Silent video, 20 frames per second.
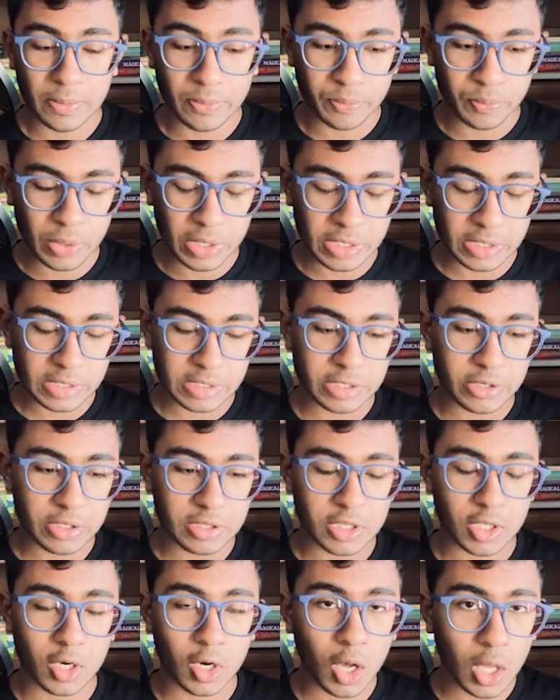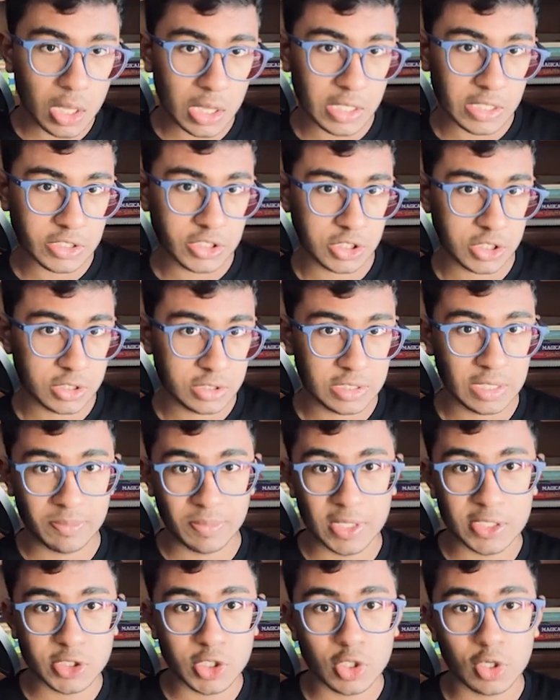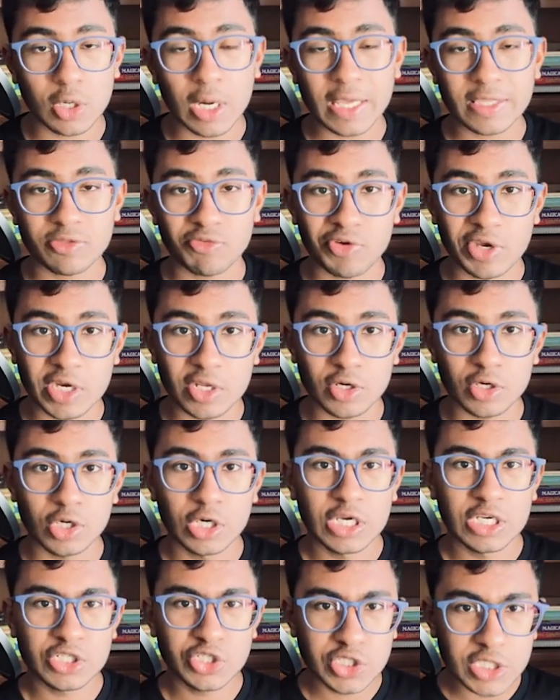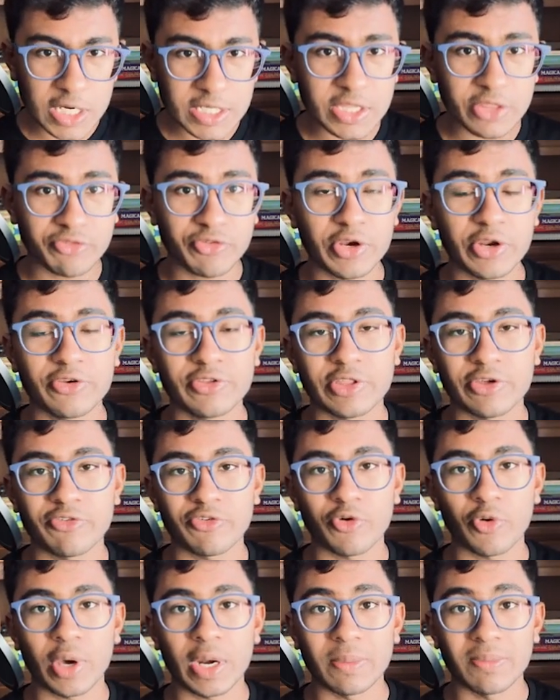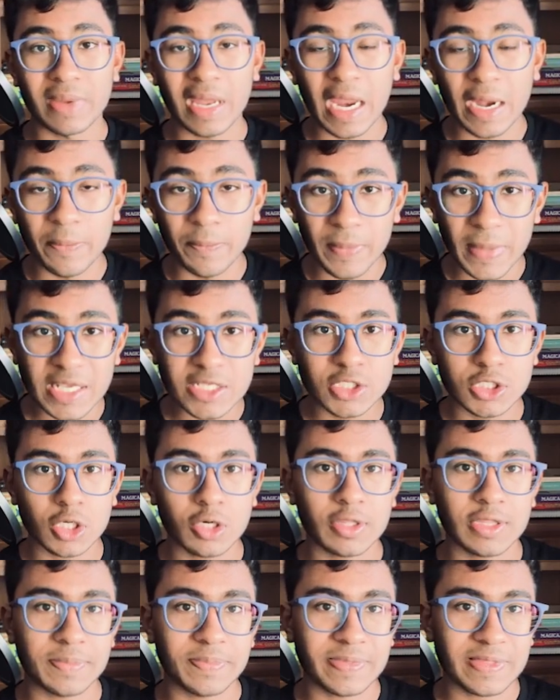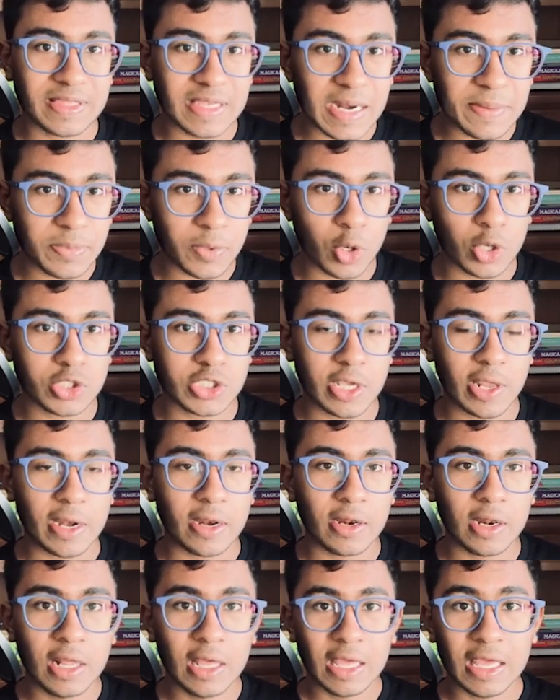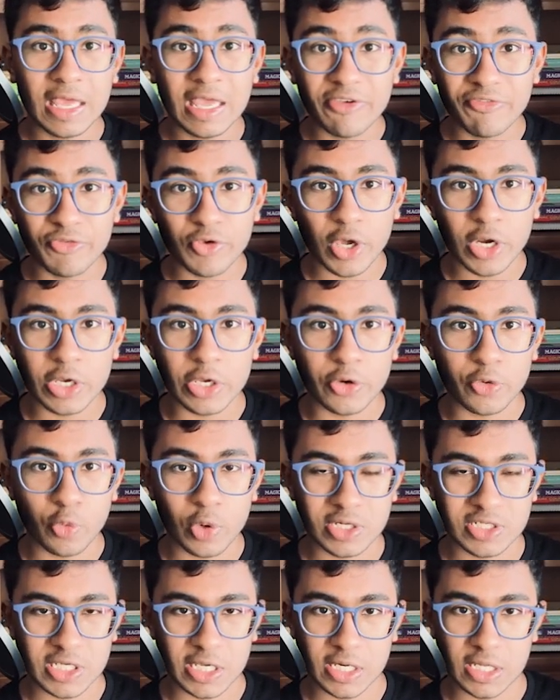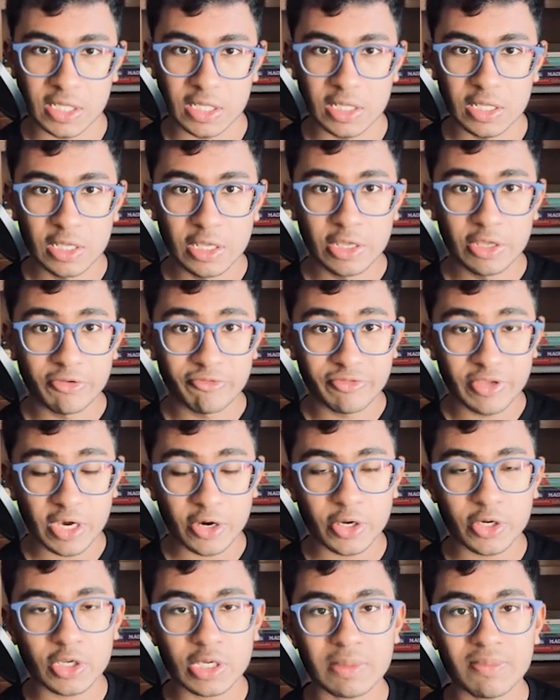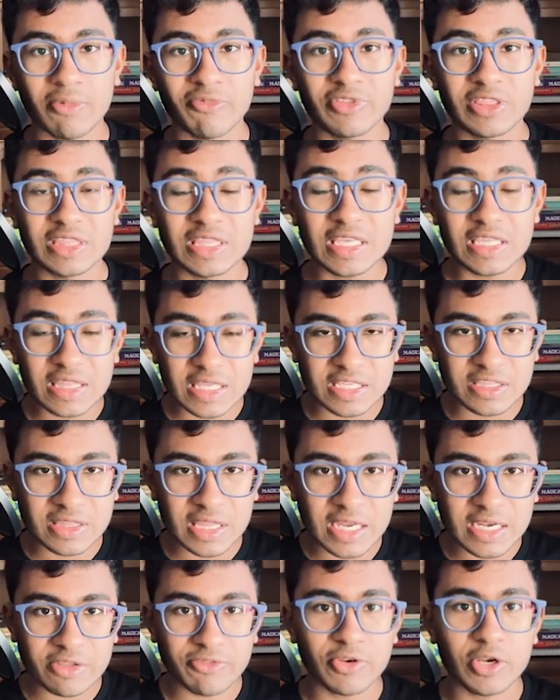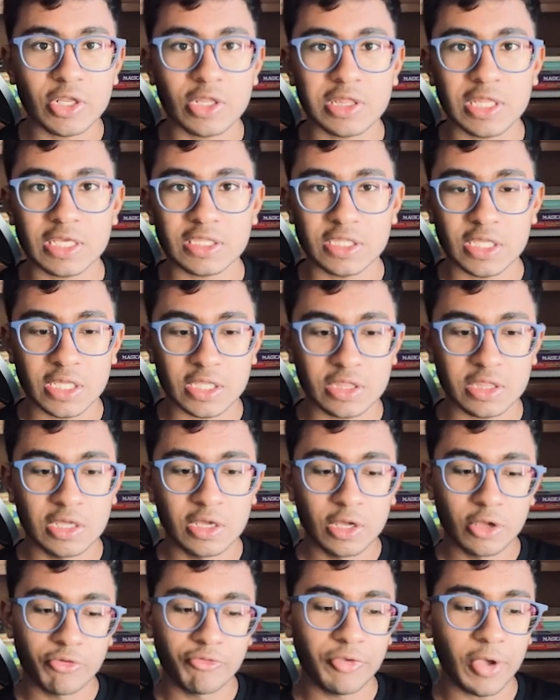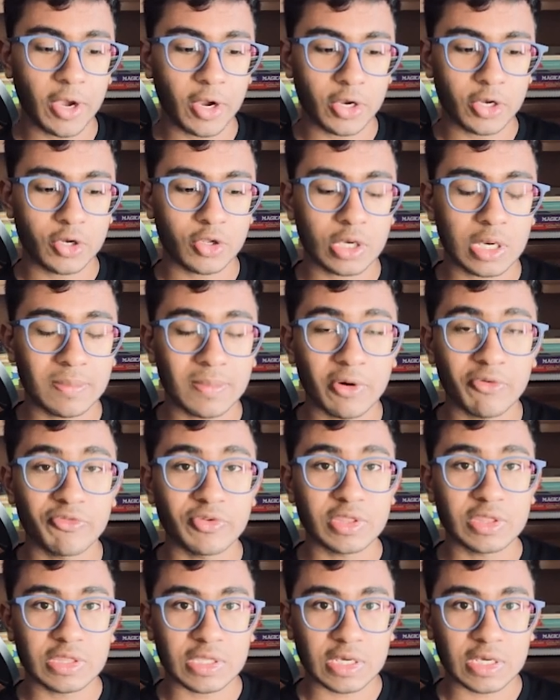increase your knowledge, then make sure to like the video, share this video with everyone, and make sure to subscribe to our channel if you are new to our channel. We are going to come up with these exciting videos like this. We are going to come up with